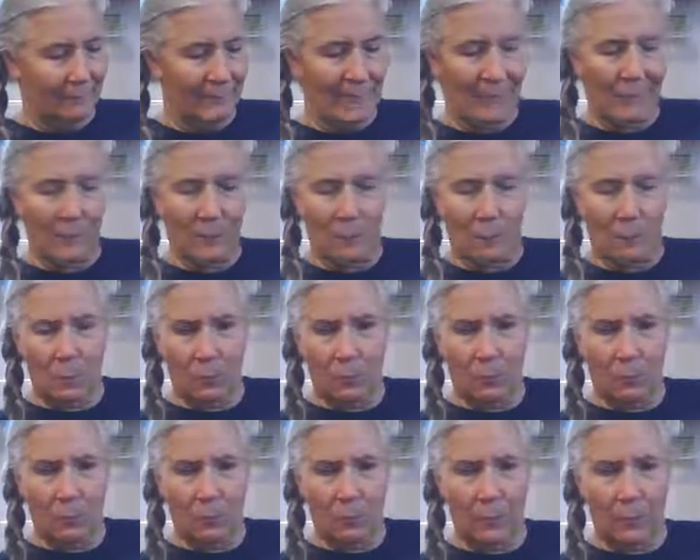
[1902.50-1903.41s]
That's a
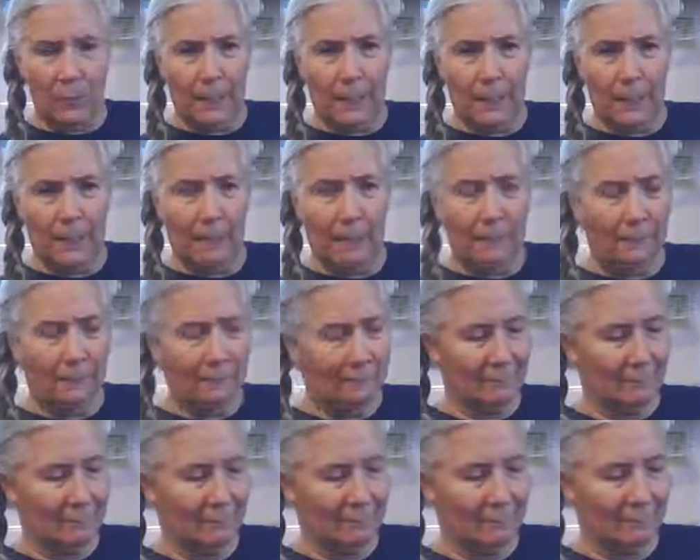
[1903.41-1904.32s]
beautiful reading.
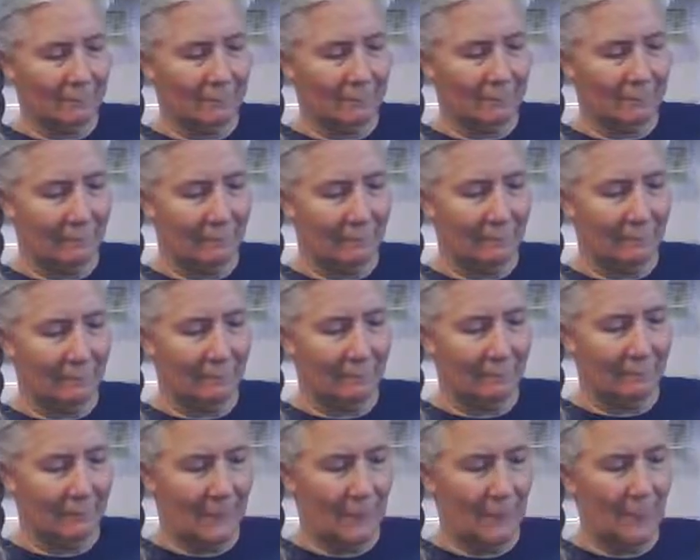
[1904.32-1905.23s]

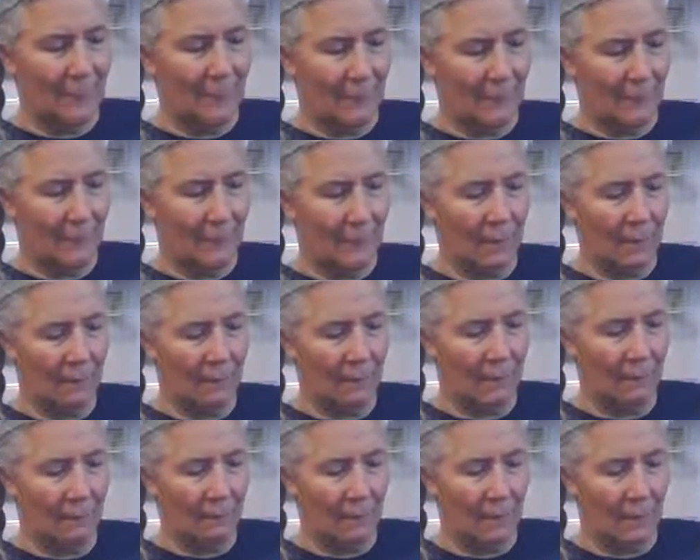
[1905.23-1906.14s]
I really like
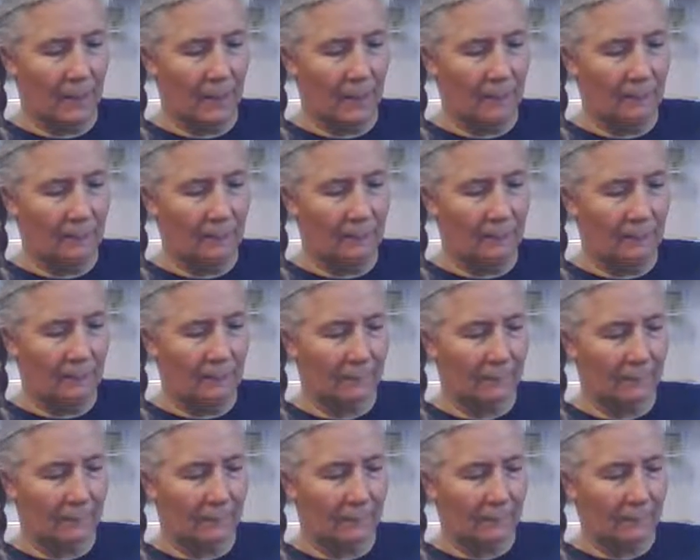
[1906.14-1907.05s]
that reading.
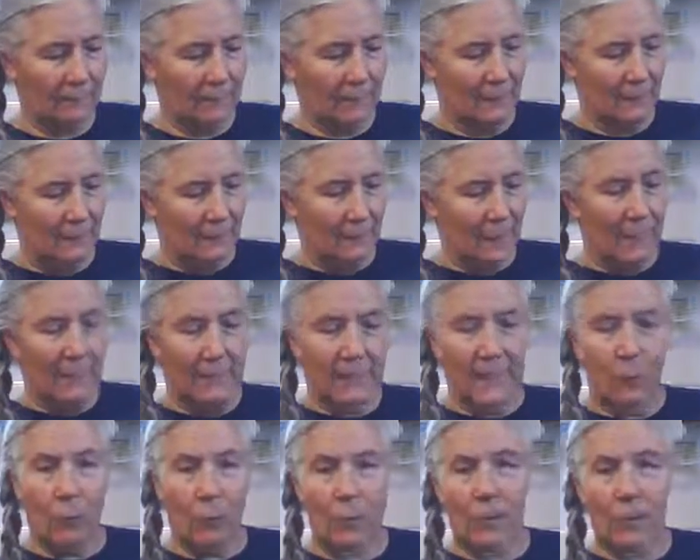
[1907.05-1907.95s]

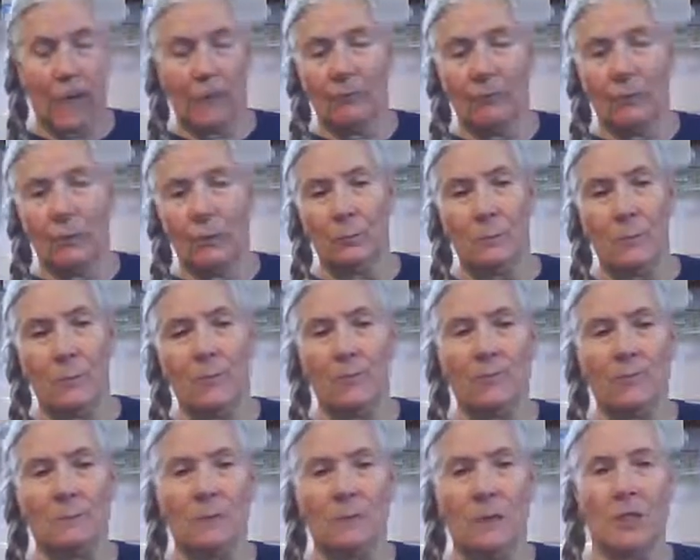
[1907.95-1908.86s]
That would comfort me
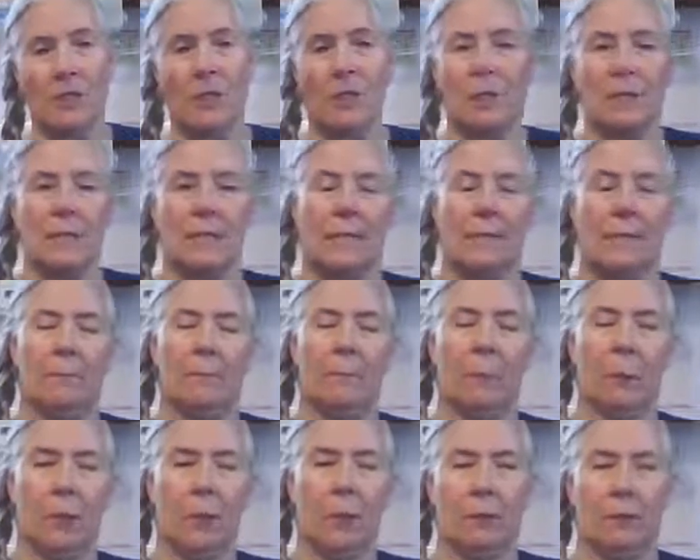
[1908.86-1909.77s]
as much as that
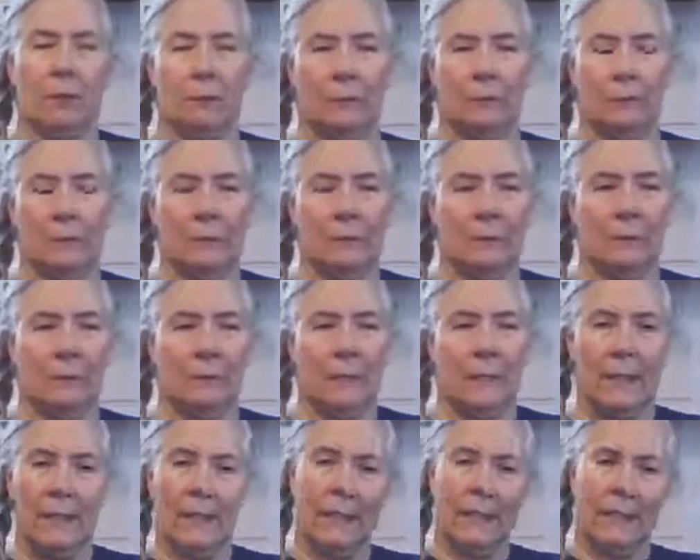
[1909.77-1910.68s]
prayer.
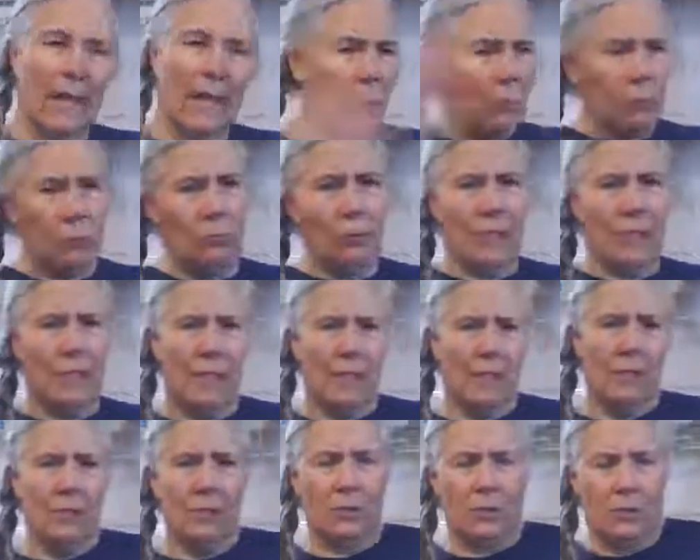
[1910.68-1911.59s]
1,000
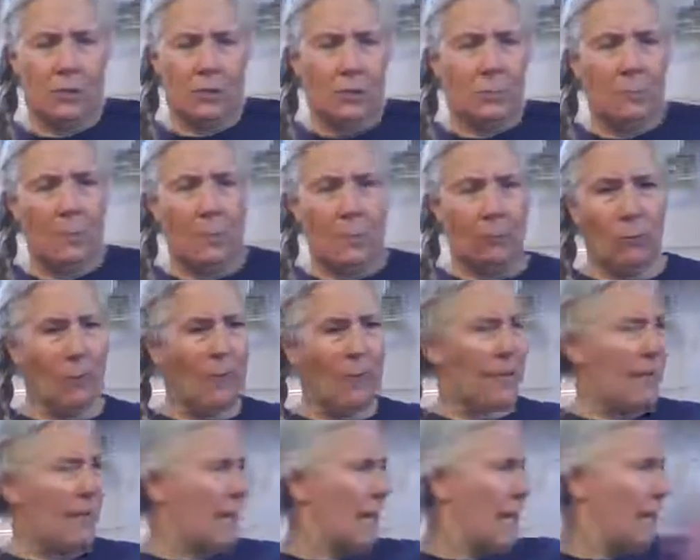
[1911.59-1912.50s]
angels to my right,
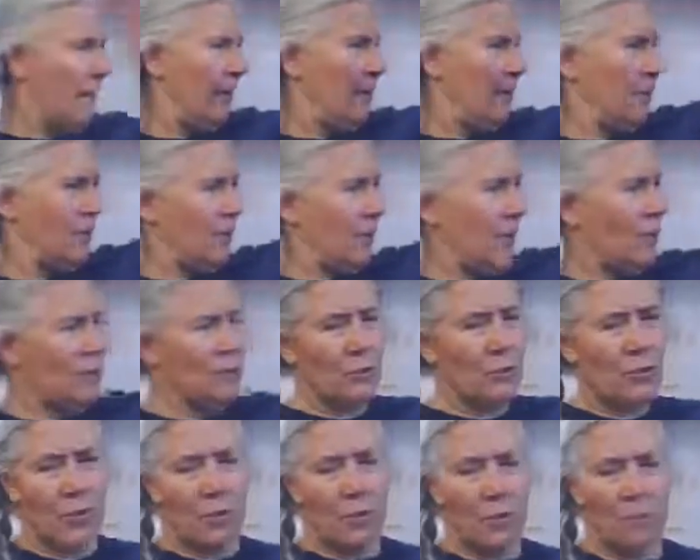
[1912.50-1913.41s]
another
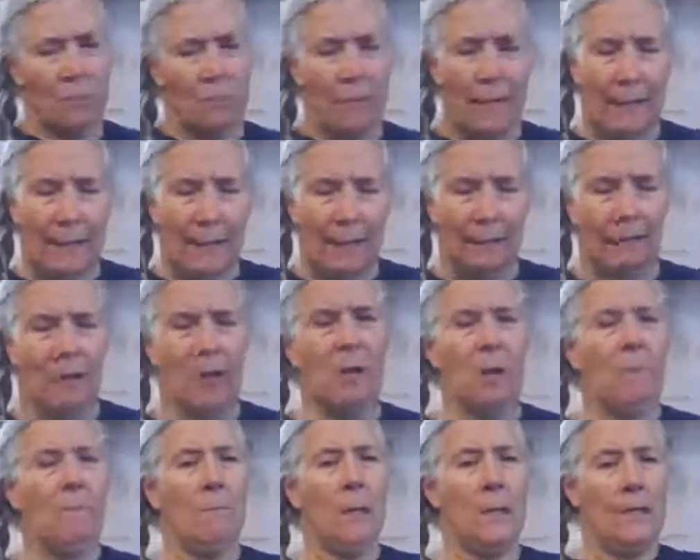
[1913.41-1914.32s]
1,000 to my left,
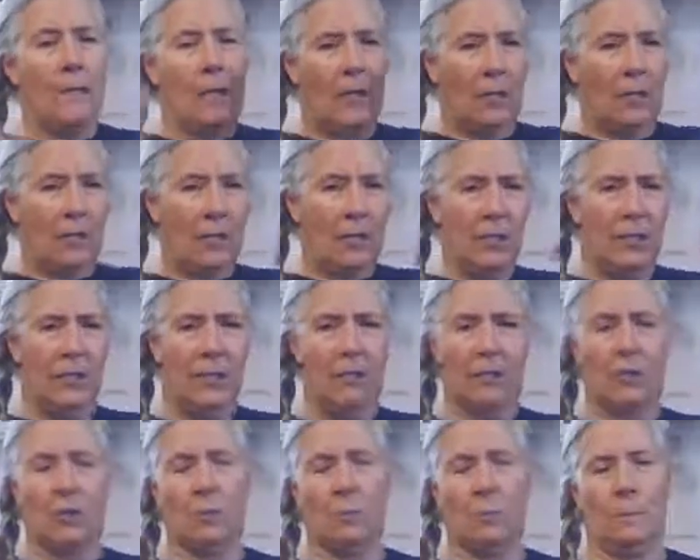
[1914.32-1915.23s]
my guardian
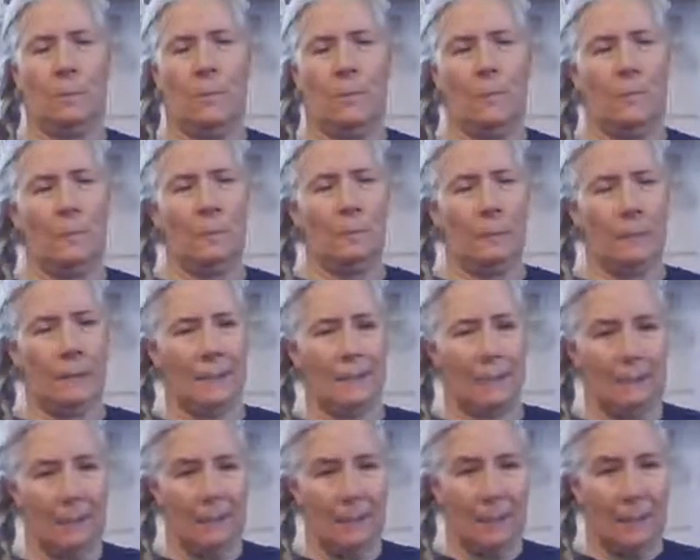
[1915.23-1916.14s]
angel behind me.
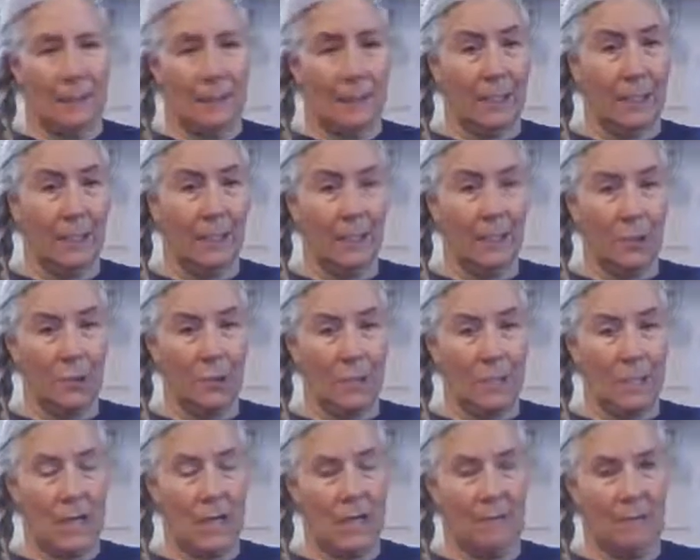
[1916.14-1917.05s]
And it
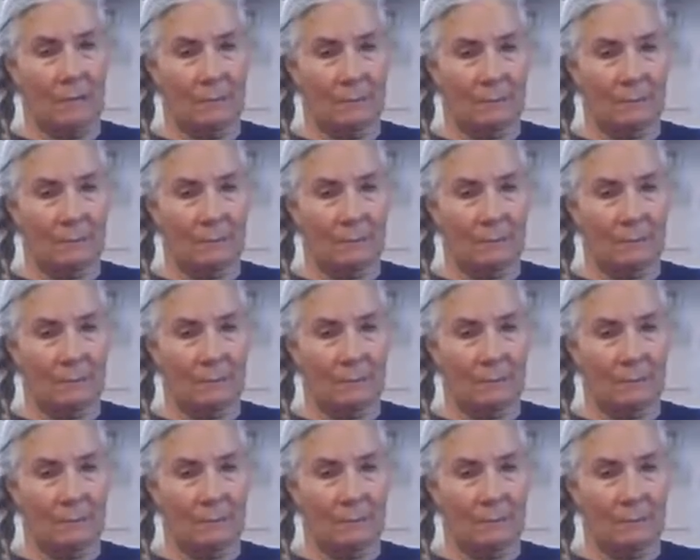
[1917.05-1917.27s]
goes on.